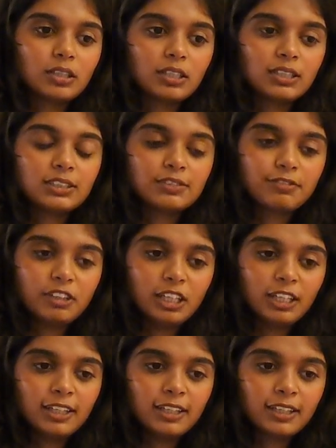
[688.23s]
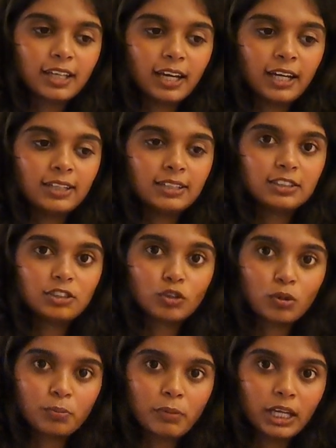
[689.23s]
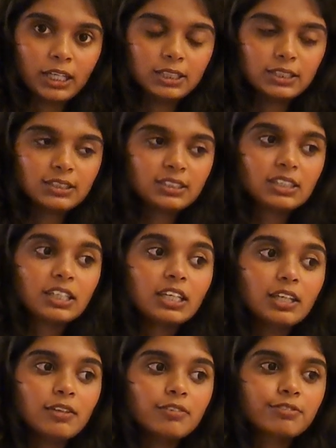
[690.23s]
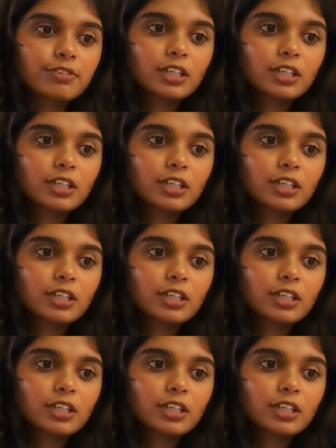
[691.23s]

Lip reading: his feeling and his torment, his grief,